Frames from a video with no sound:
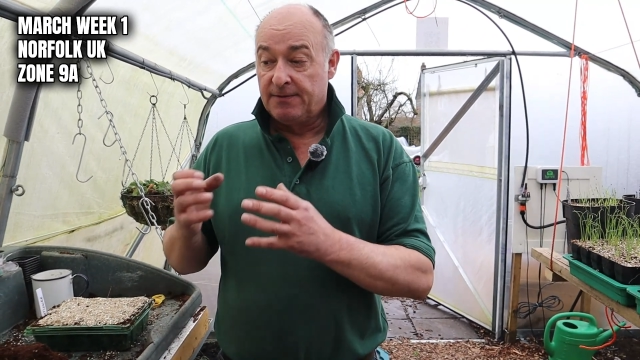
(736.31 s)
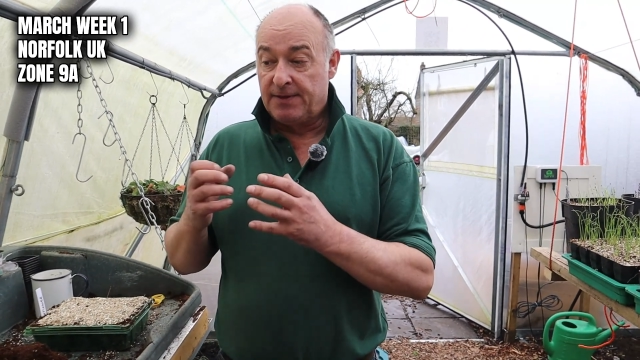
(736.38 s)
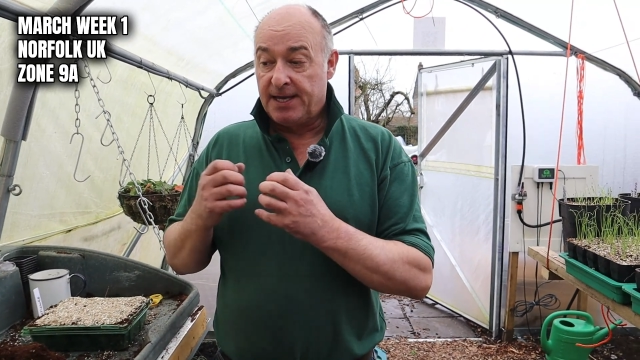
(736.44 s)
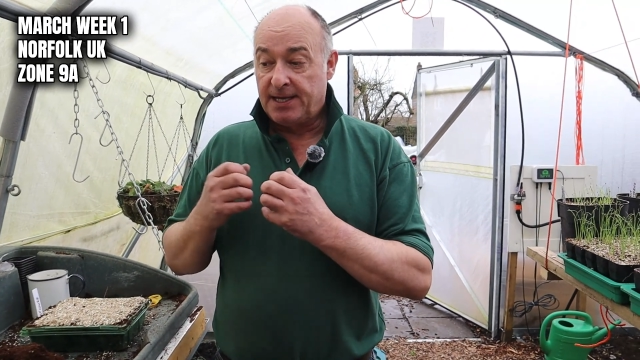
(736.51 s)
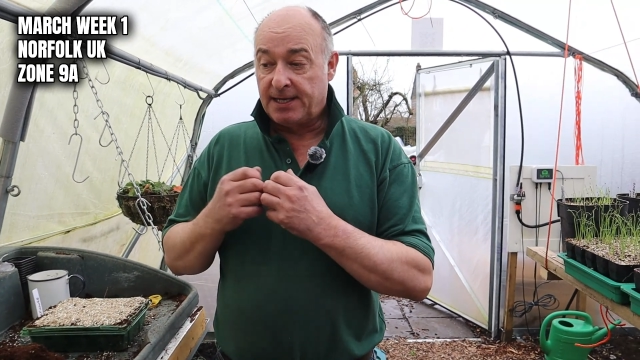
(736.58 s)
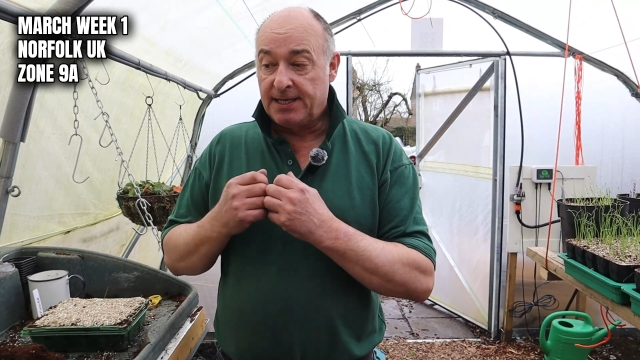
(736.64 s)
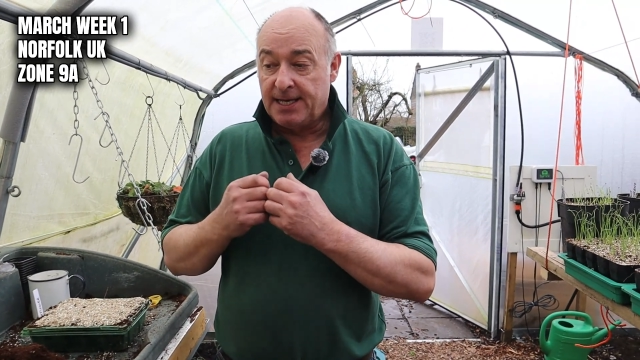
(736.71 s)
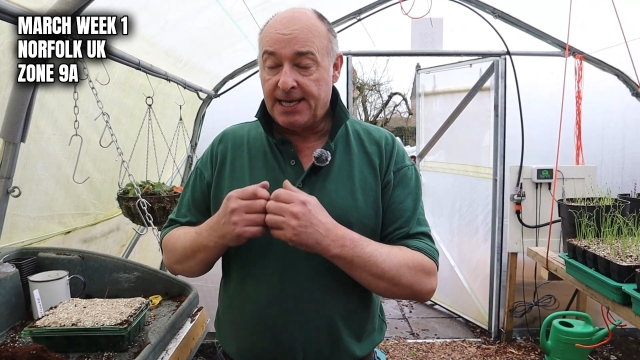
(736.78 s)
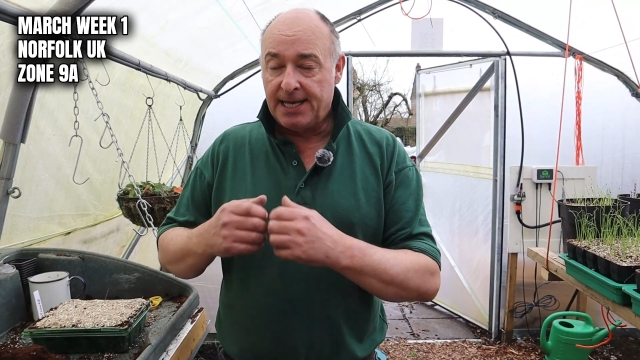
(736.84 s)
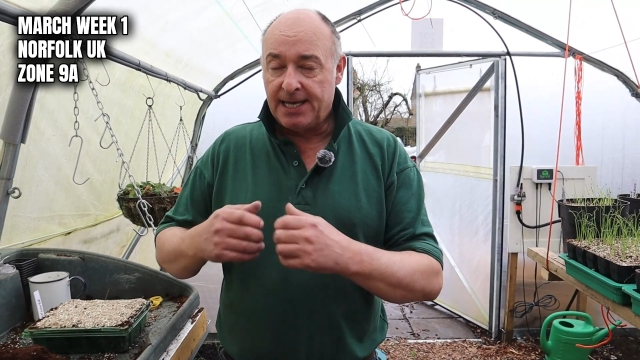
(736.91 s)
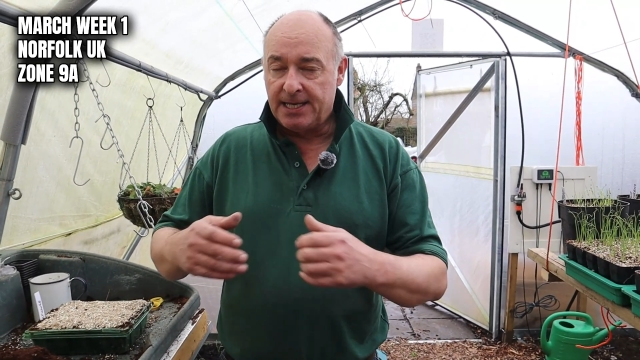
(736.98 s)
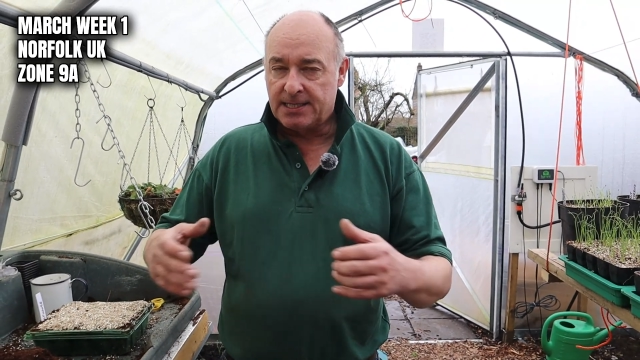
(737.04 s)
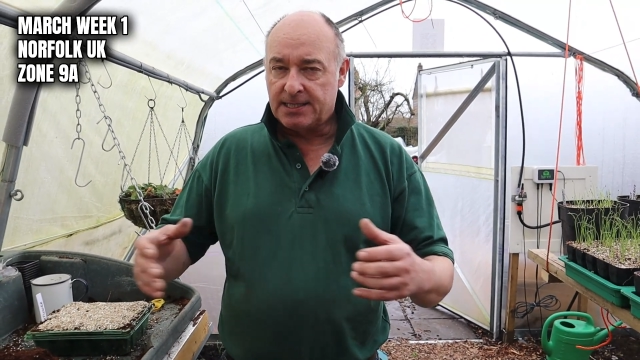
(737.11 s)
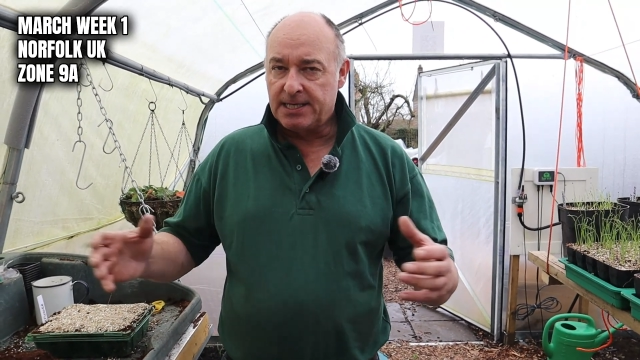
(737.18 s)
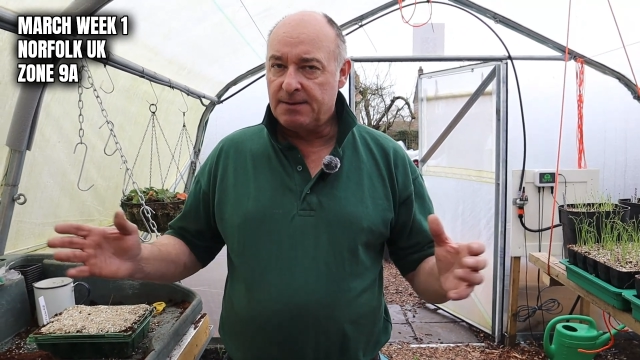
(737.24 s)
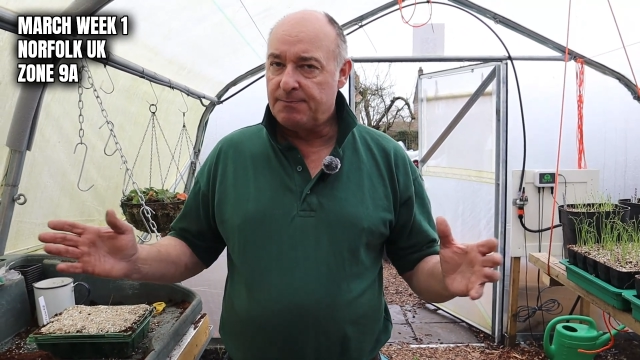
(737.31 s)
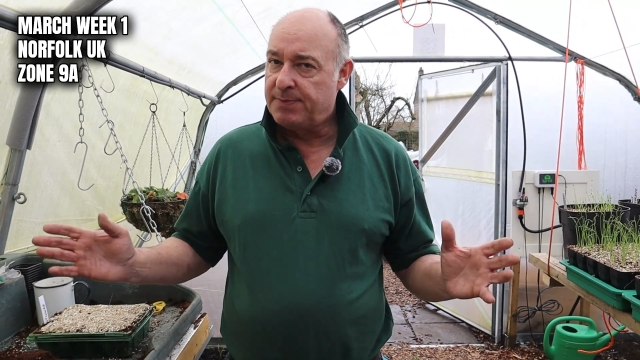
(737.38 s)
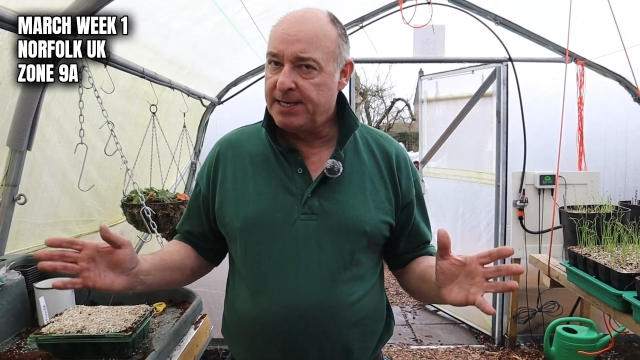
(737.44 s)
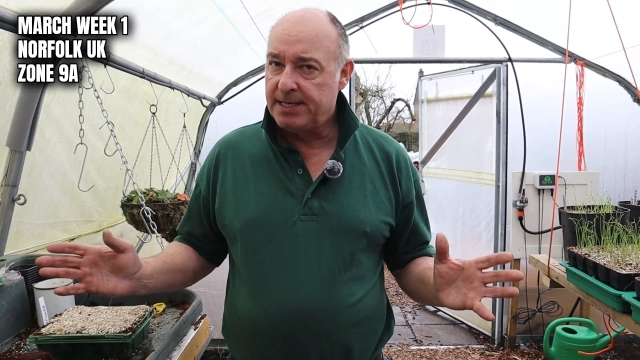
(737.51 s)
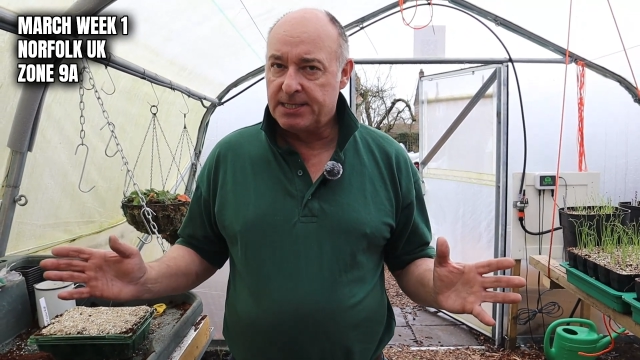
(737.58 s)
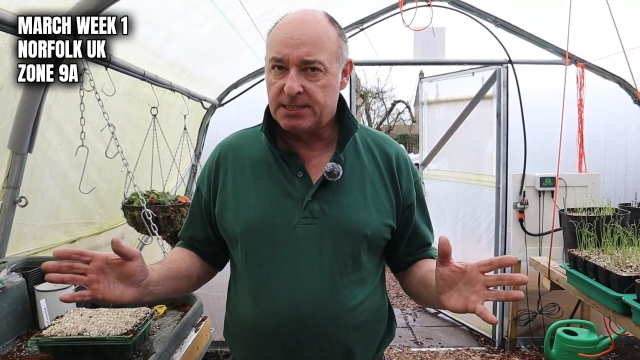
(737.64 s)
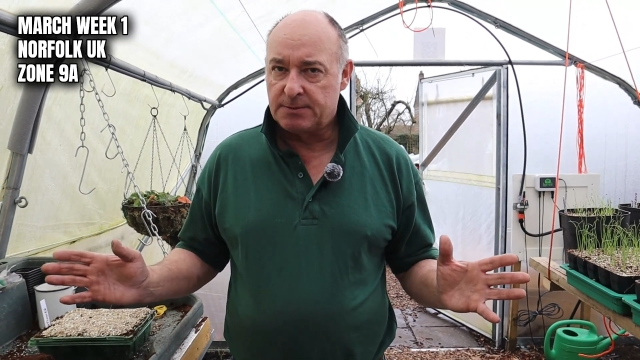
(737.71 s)
They can easily
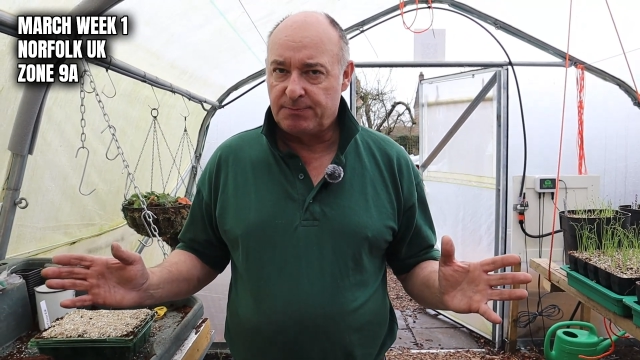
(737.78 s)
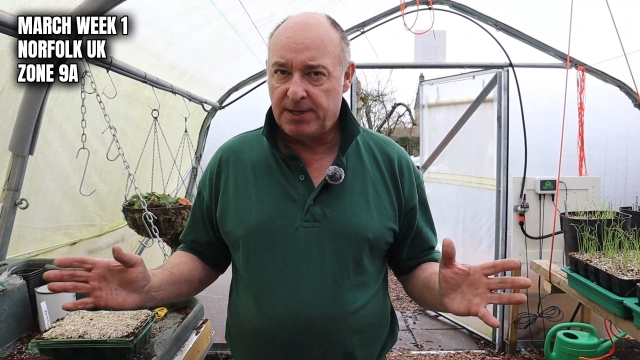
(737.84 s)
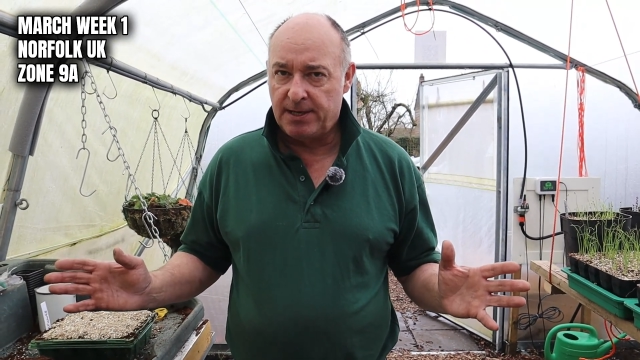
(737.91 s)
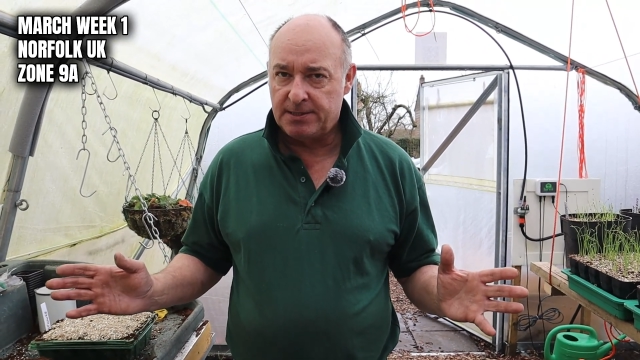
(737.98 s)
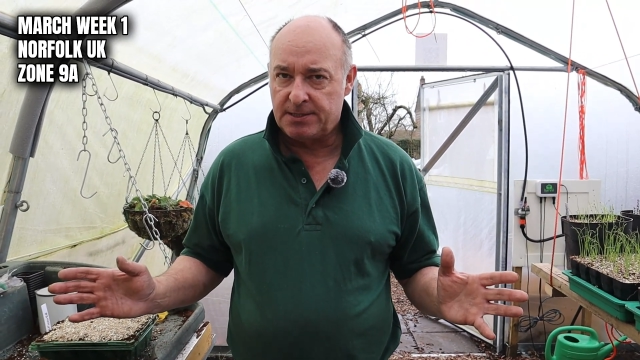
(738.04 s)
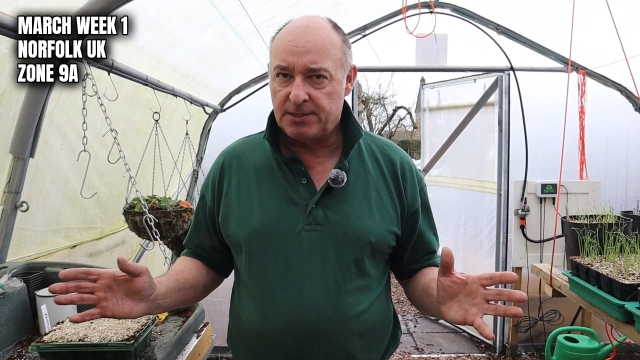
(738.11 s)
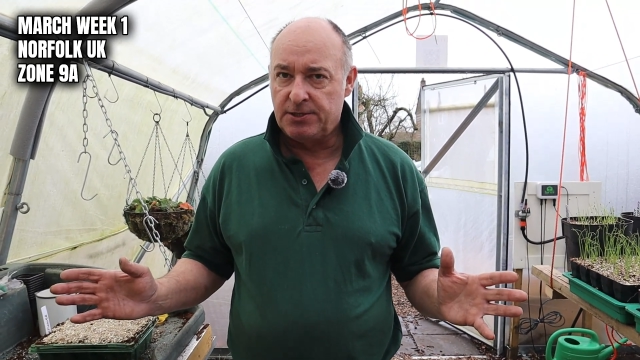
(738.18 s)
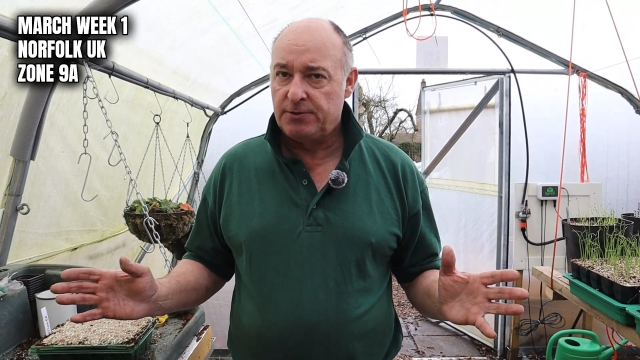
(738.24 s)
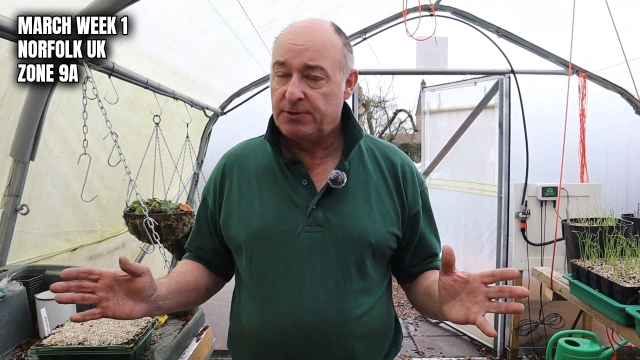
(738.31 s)
be dispersed